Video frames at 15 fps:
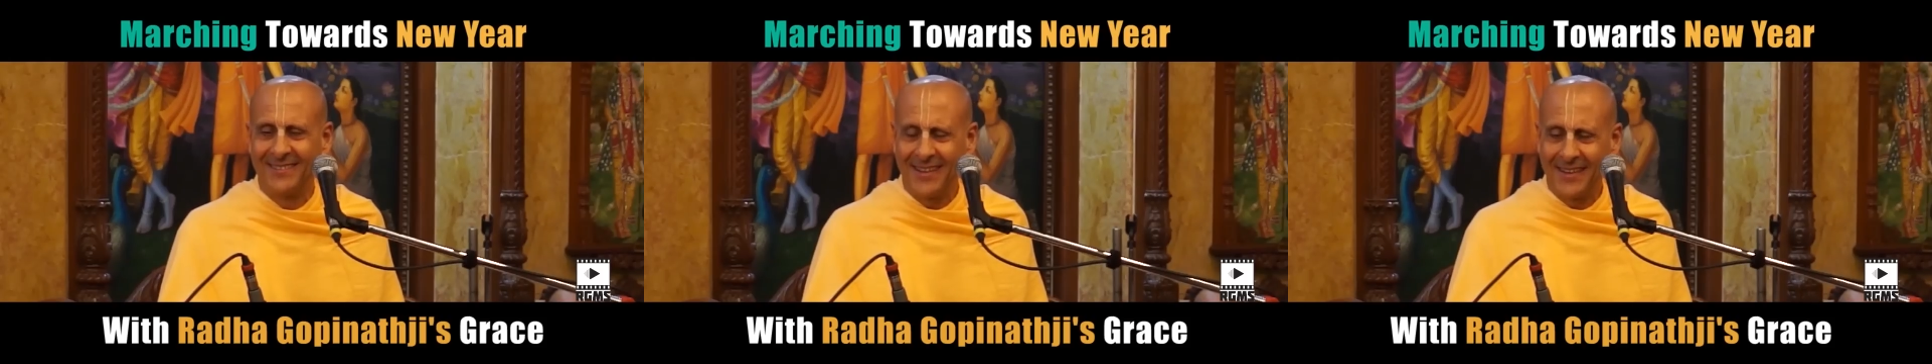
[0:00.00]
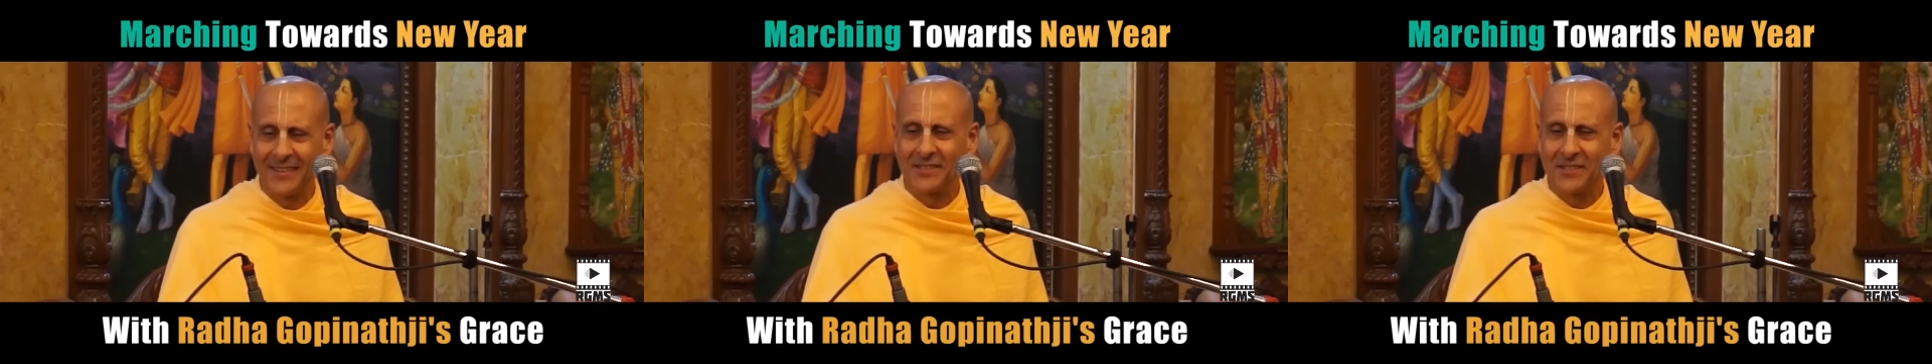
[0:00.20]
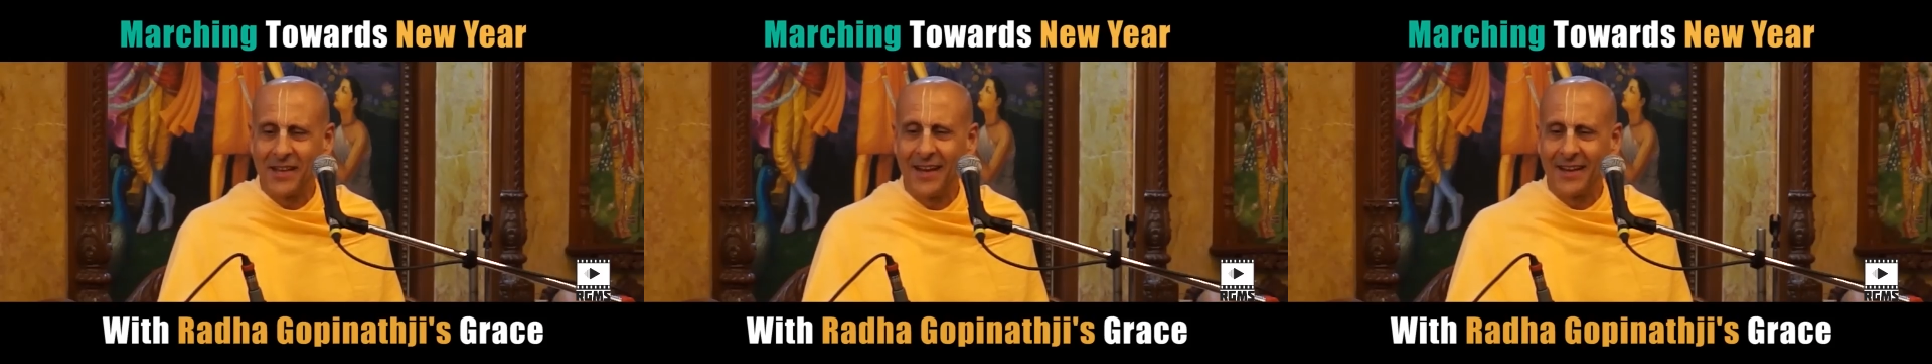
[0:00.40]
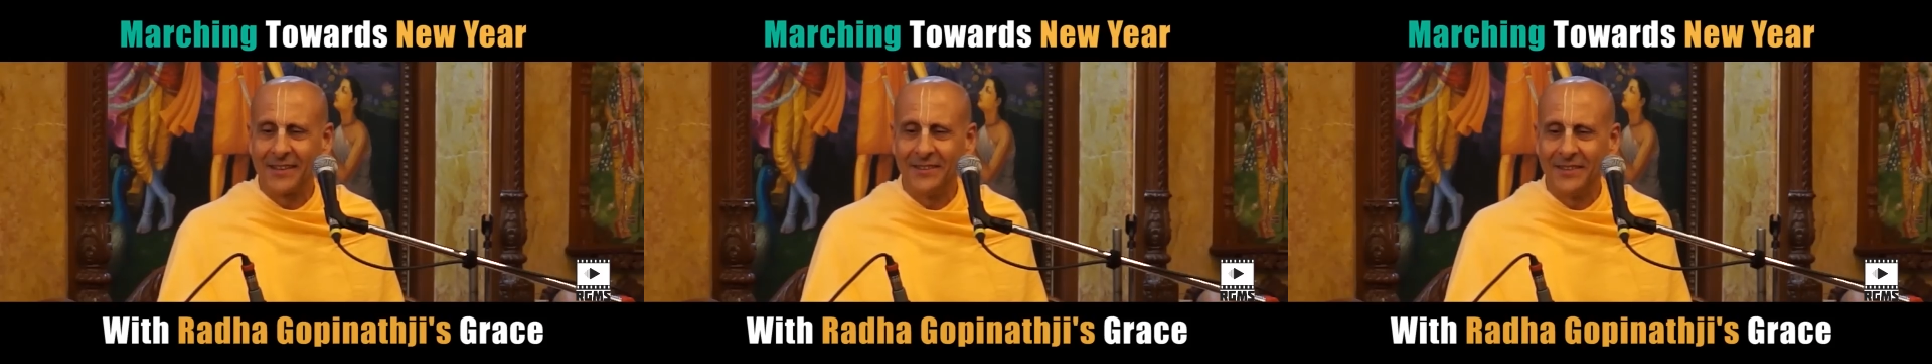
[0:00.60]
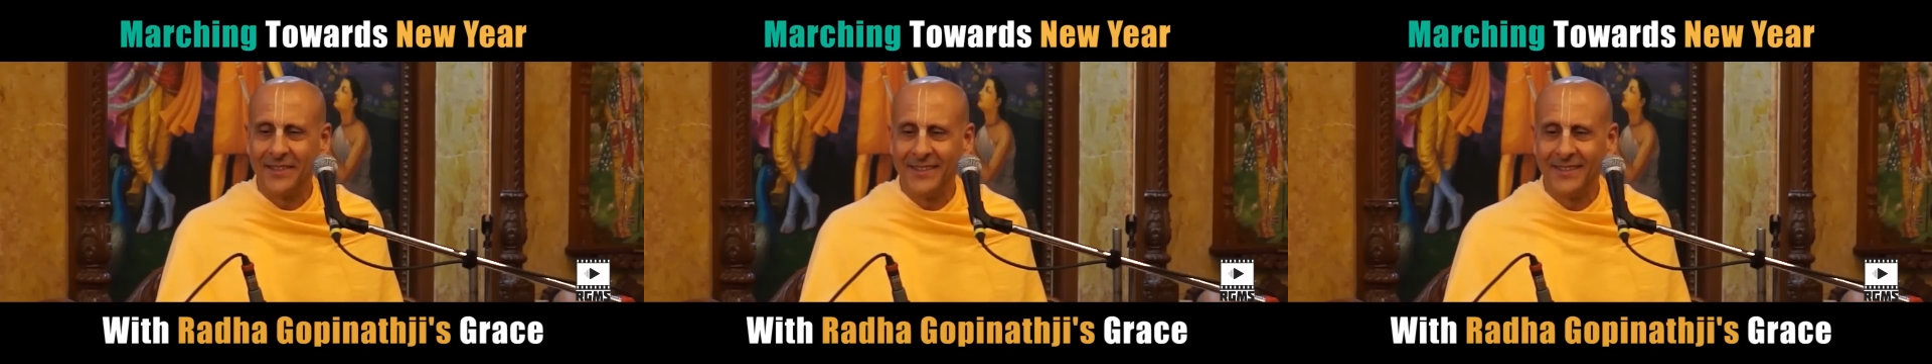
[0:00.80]
Not
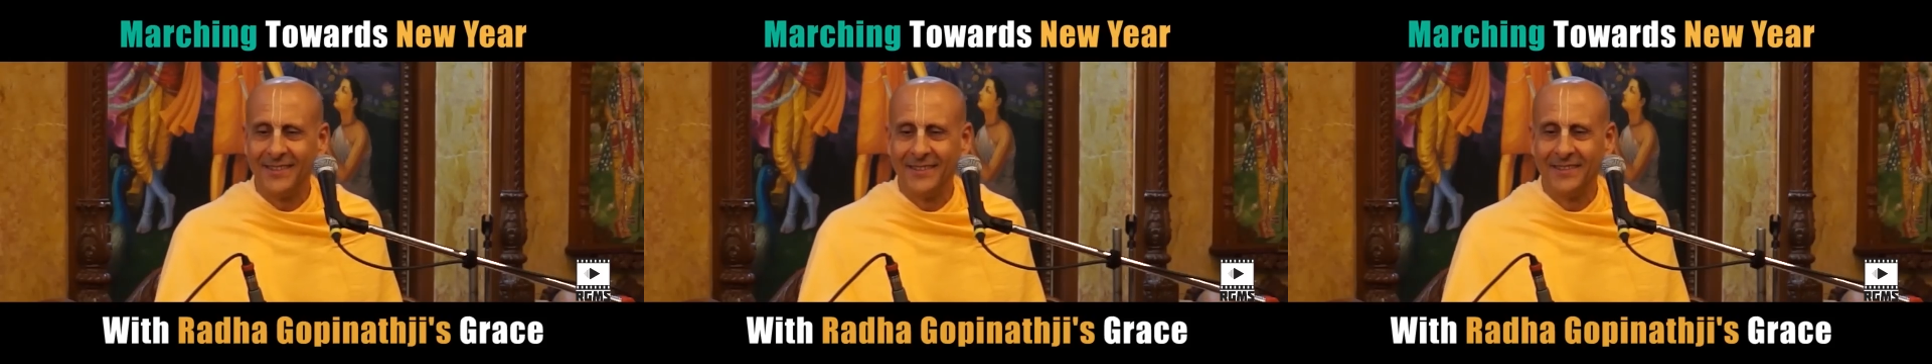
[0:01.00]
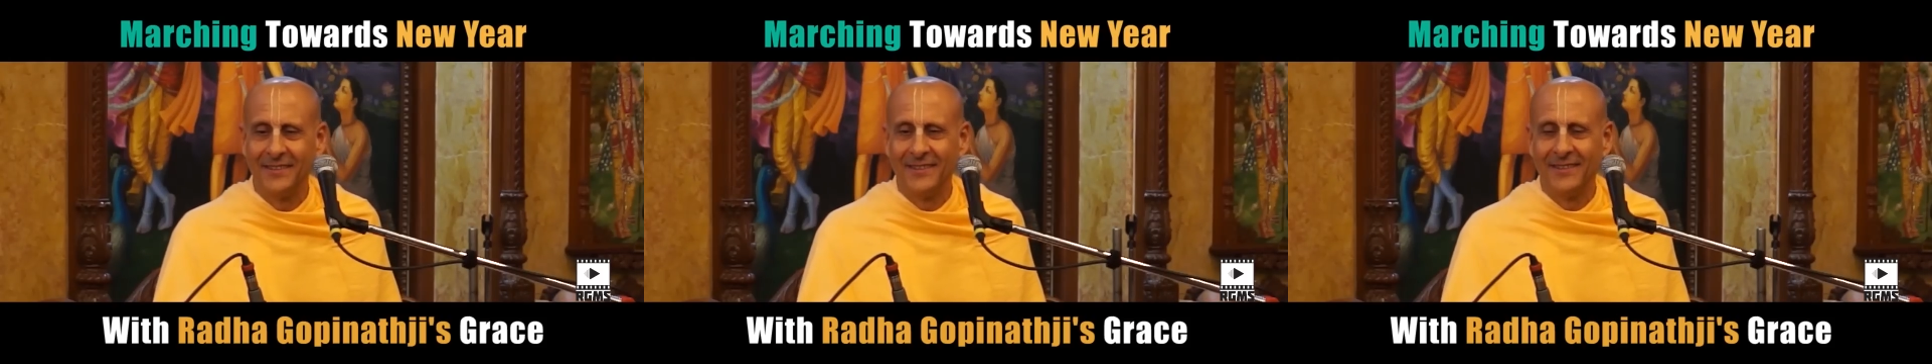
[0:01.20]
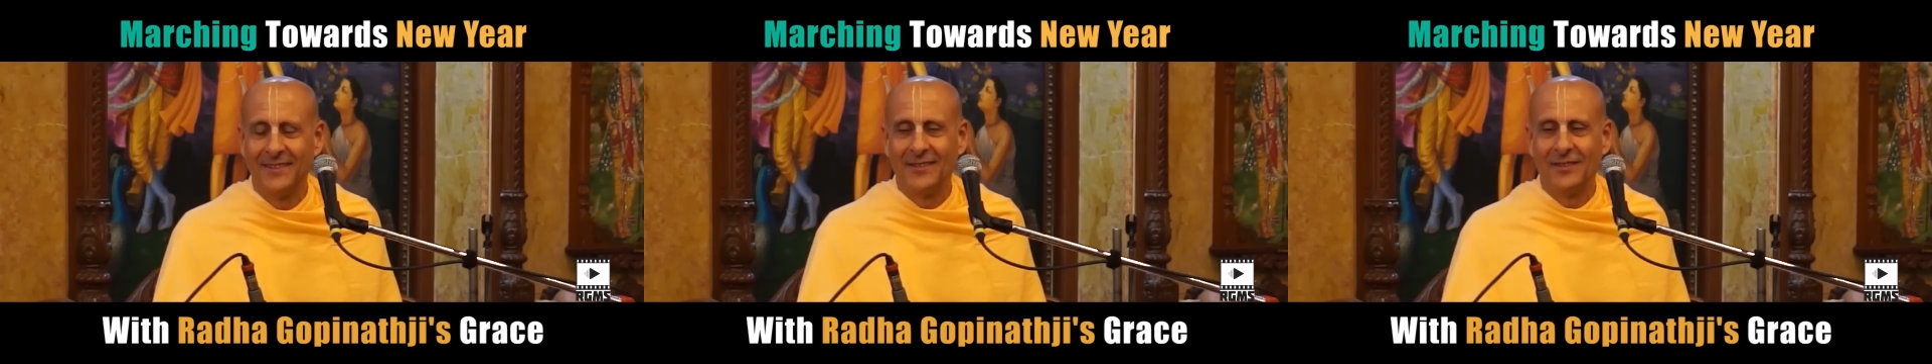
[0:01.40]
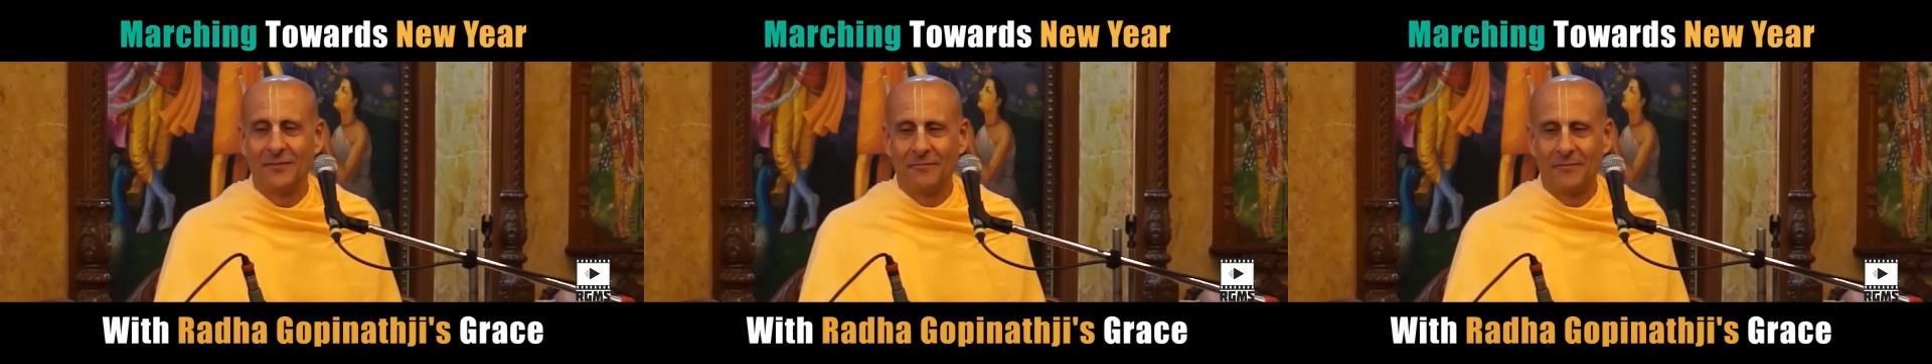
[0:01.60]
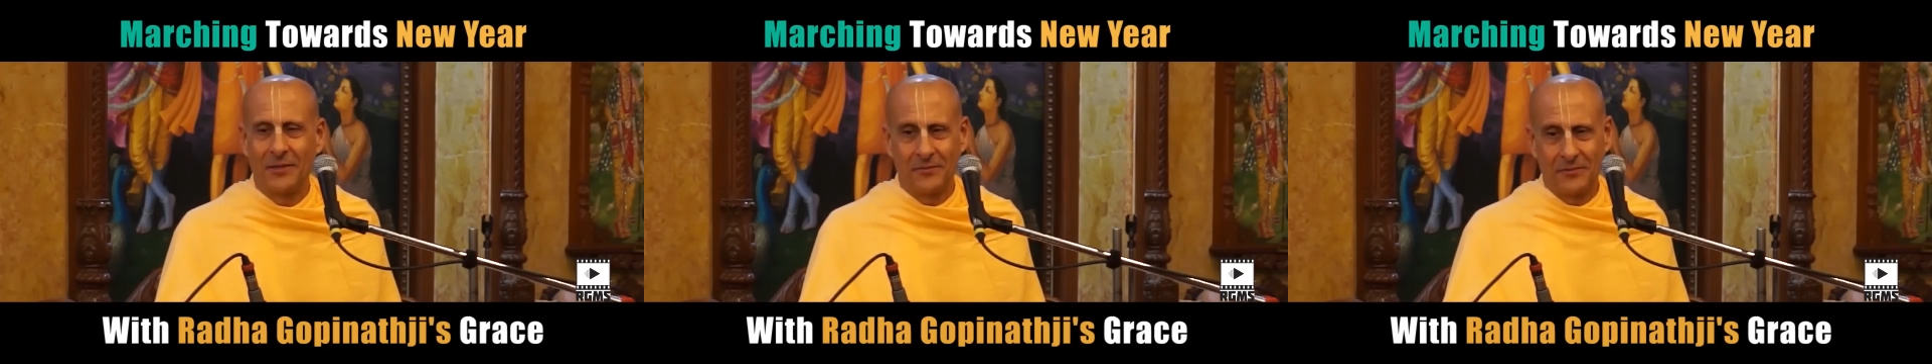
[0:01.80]
exactly, but